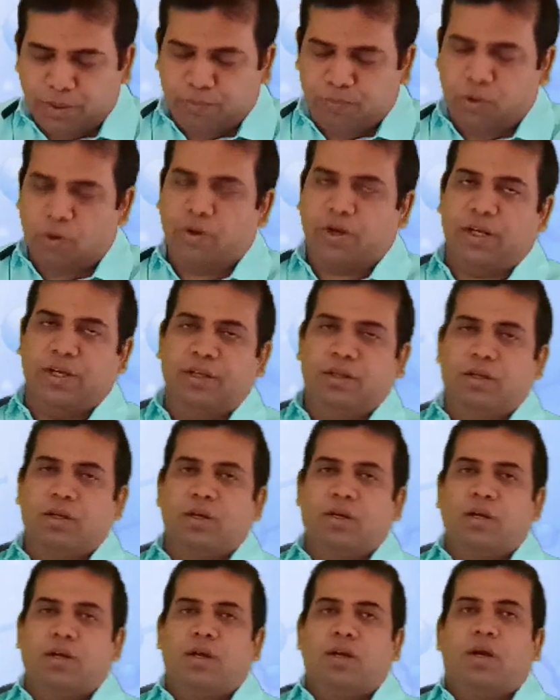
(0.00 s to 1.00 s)
40.
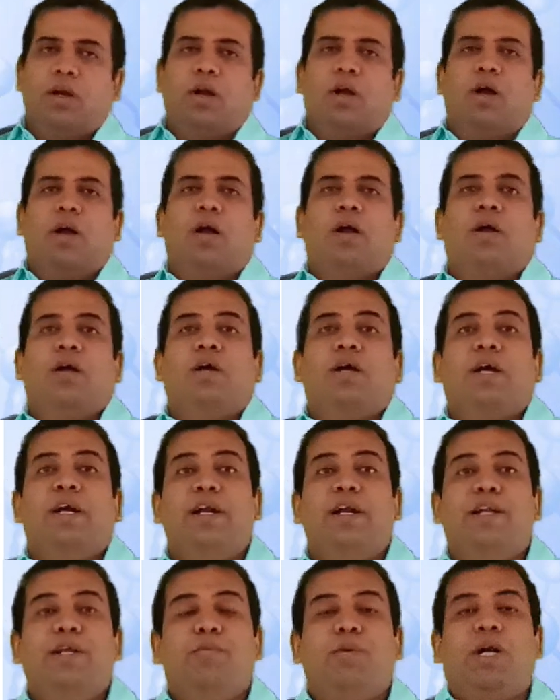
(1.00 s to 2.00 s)

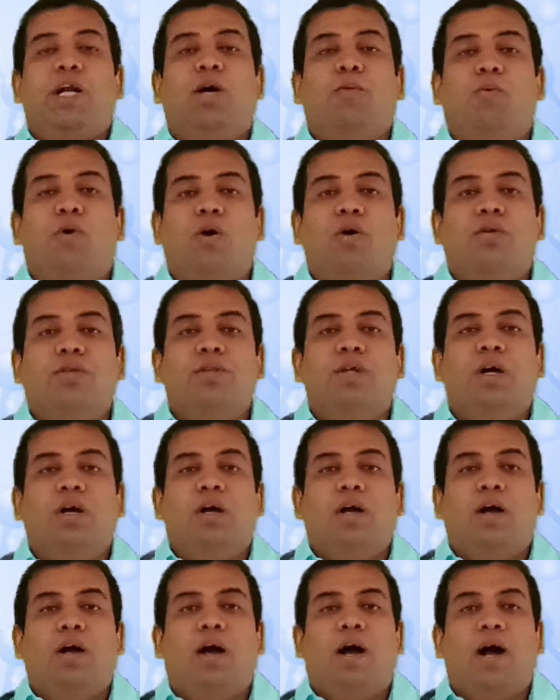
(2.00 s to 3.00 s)
It depends upon
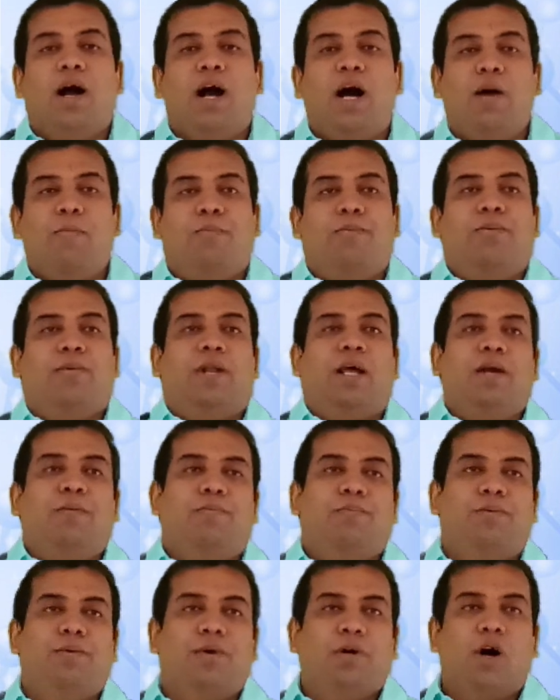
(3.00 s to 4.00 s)
the
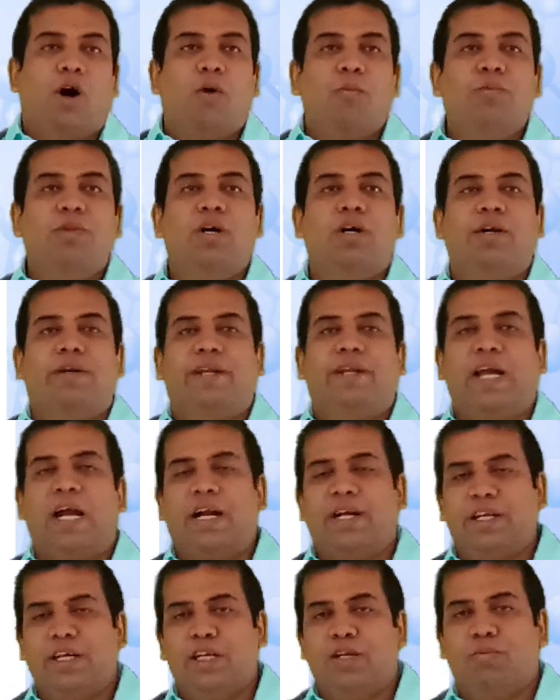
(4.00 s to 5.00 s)
half-life of the
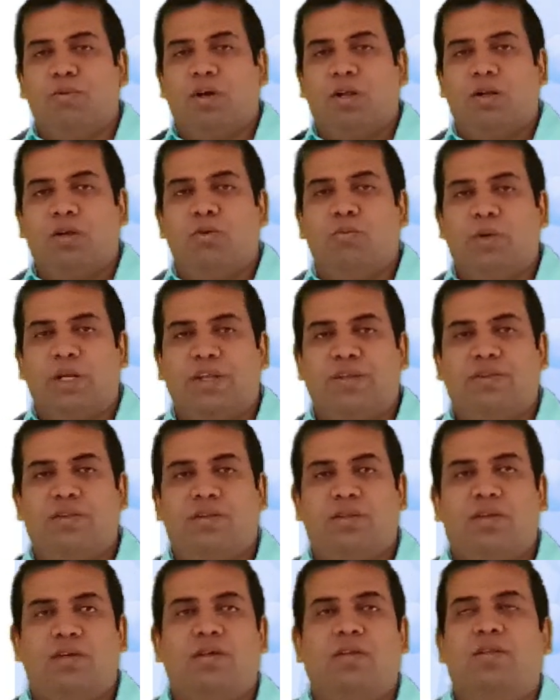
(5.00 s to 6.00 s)
tagged DNA polymerase.
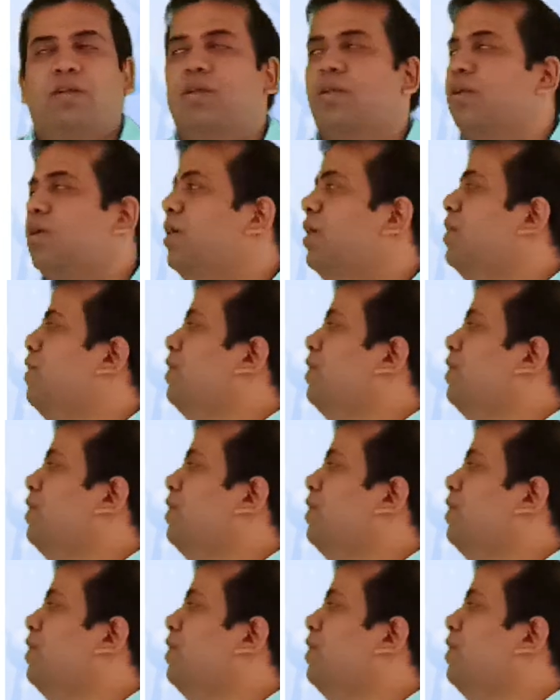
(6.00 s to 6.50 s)
So it